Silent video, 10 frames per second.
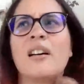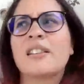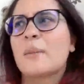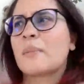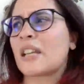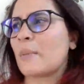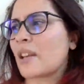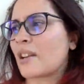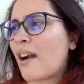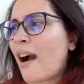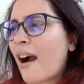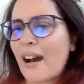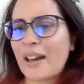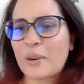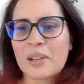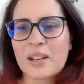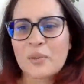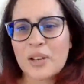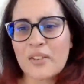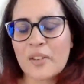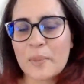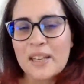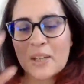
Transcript: uh, something about a car and whatever, whatever.